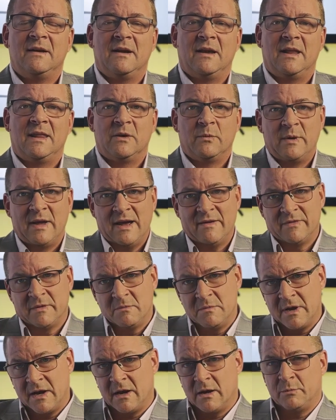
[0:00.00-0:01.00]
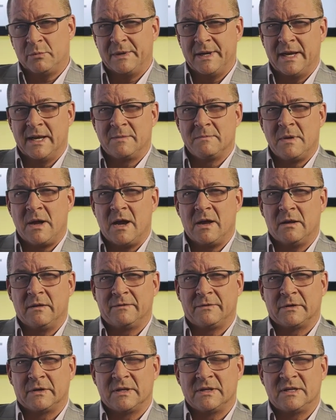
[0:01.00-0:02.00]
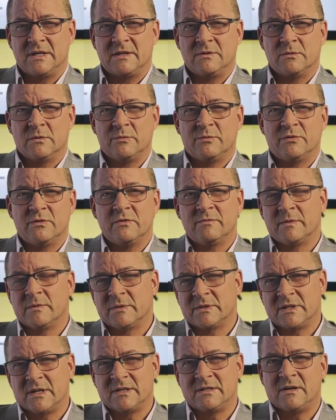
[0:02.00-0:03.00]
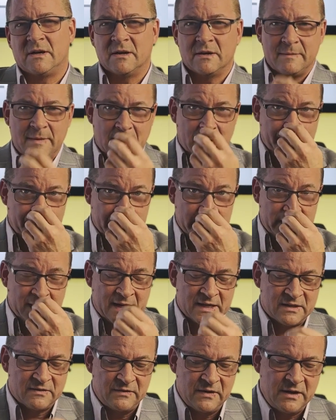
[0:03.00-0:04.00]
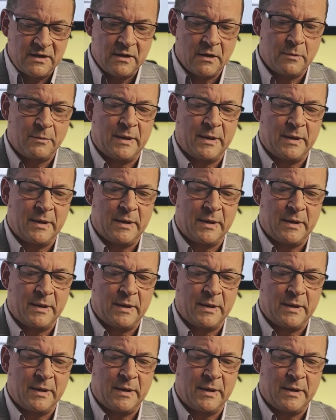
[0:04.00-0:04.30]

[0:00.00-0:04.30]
And then we have the merit planning model for continual improvement, which I'll talk about in the next video.